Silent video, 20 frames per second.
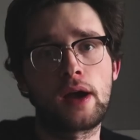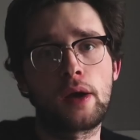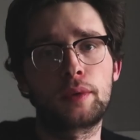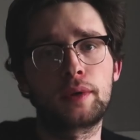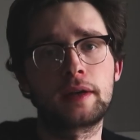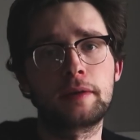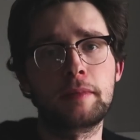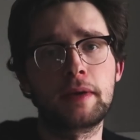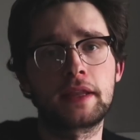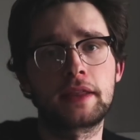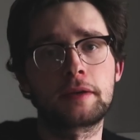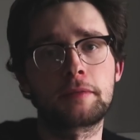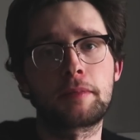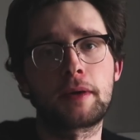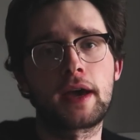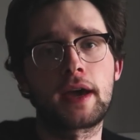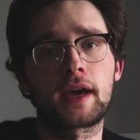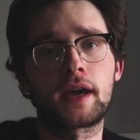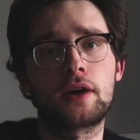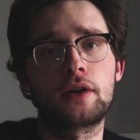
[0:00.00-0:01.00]
I will admit that
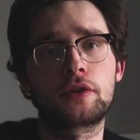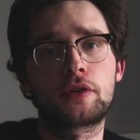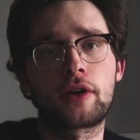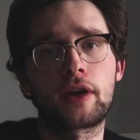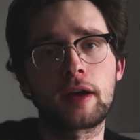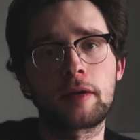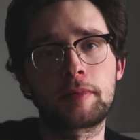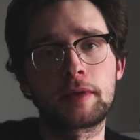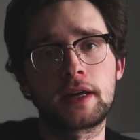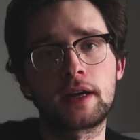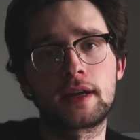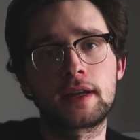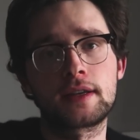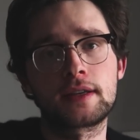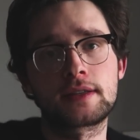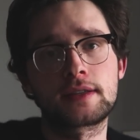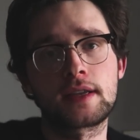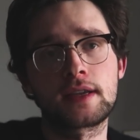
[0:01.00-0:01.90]
buying a whole crate of bananas